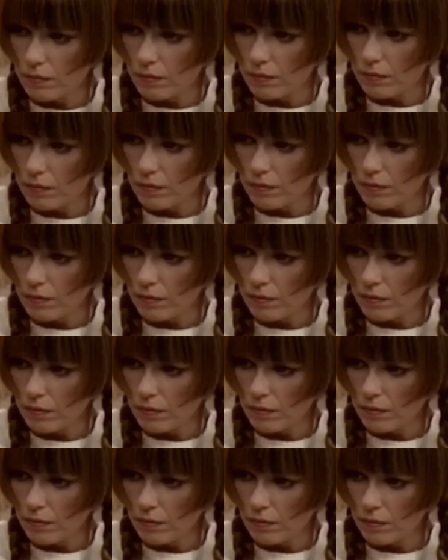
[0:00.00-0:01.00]

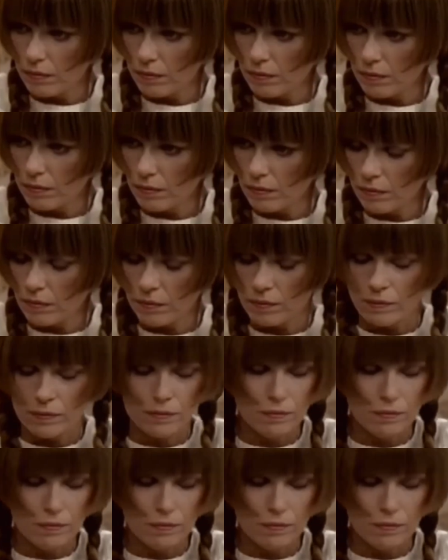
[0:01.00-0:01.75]
Nothing is said.